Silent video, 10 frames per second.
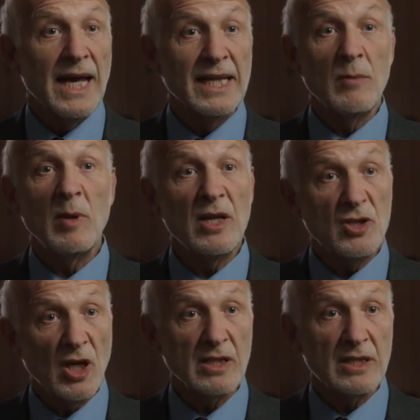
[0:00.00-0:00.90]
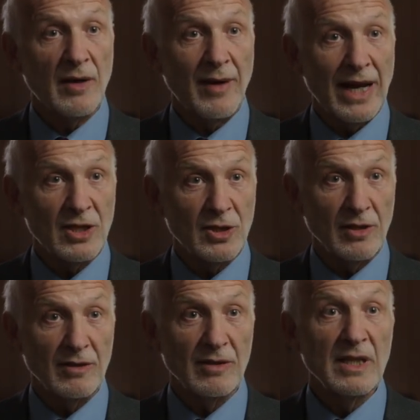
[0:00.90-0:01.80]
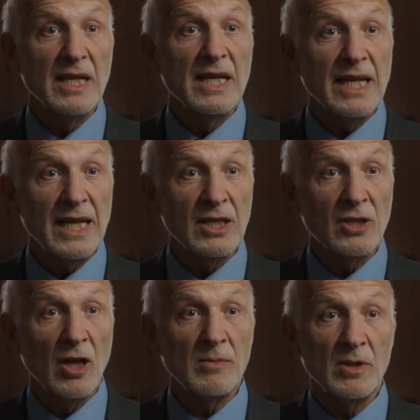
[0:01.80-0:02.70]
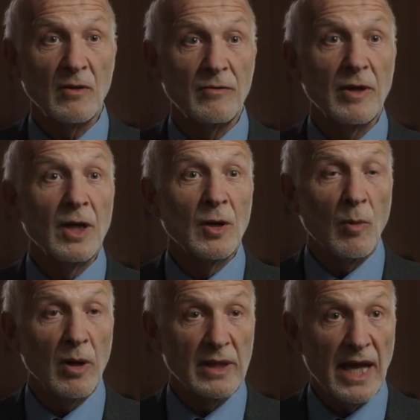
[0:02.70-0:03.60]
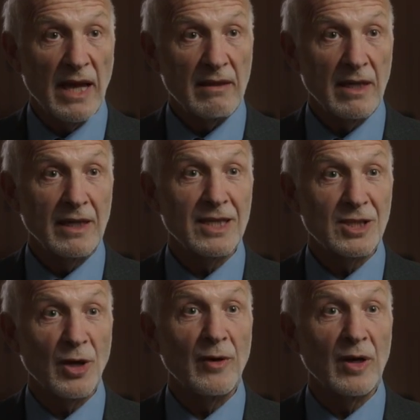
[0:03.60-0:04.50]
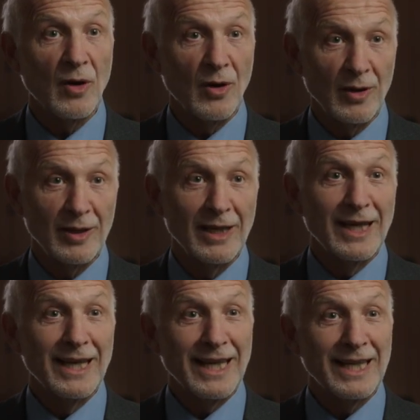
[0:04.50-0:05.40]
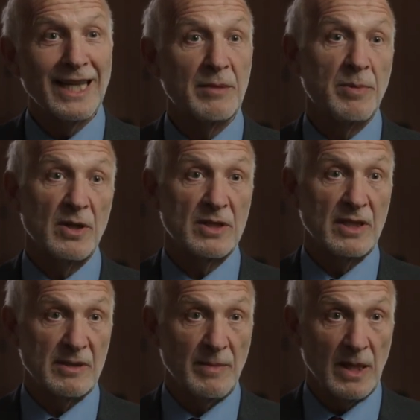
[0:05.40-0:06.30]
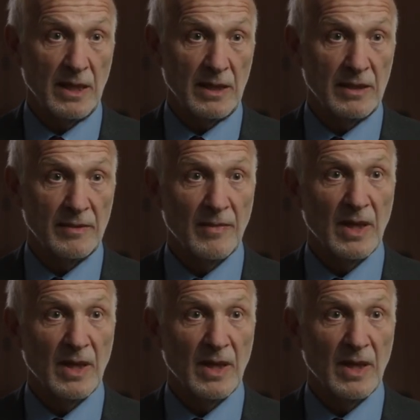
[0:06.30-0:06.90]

And they will adjust their action in terms of what they think is going on in that person's mind.